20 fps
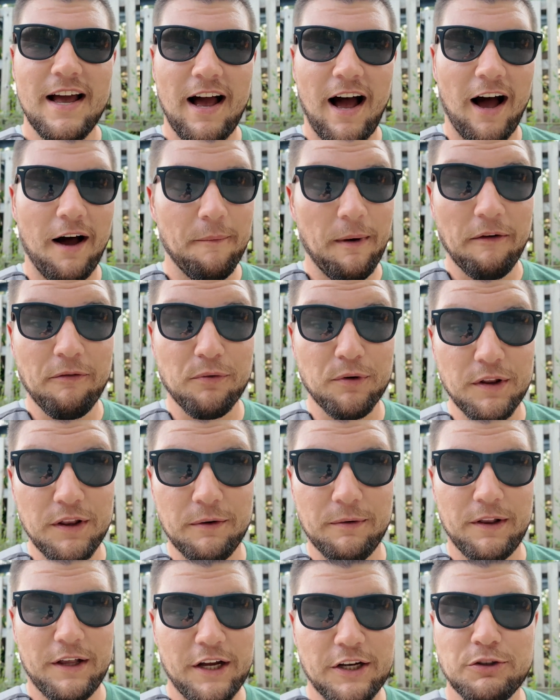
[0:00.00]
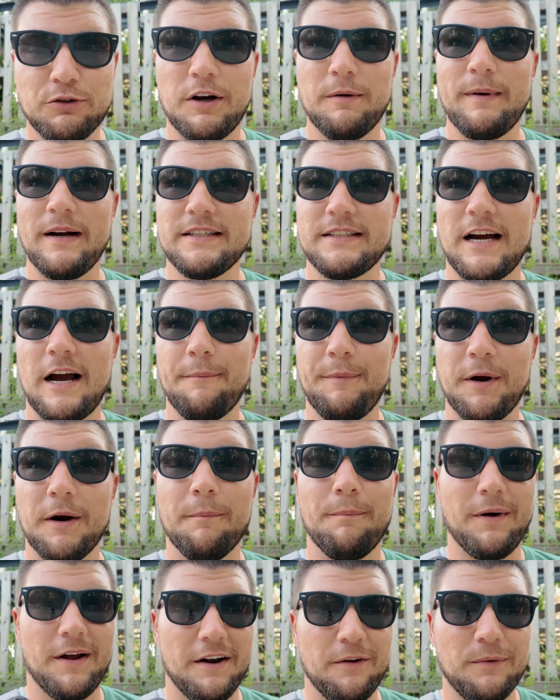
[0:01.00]
I've really enjoyed my time here,
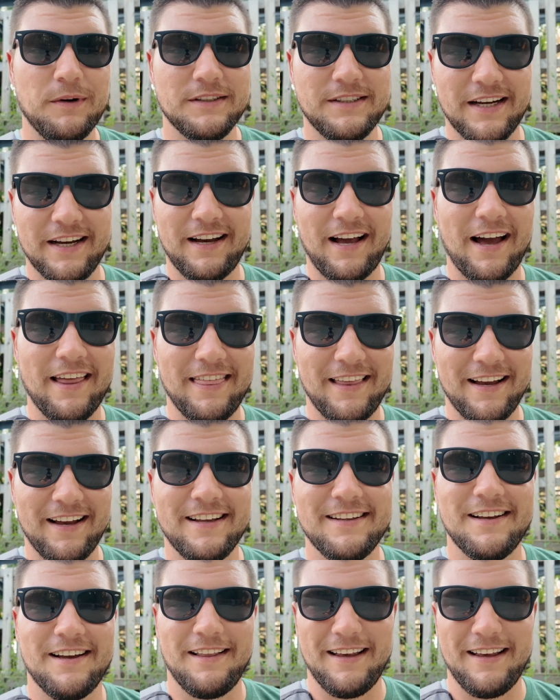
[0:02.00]
but it will take, I think,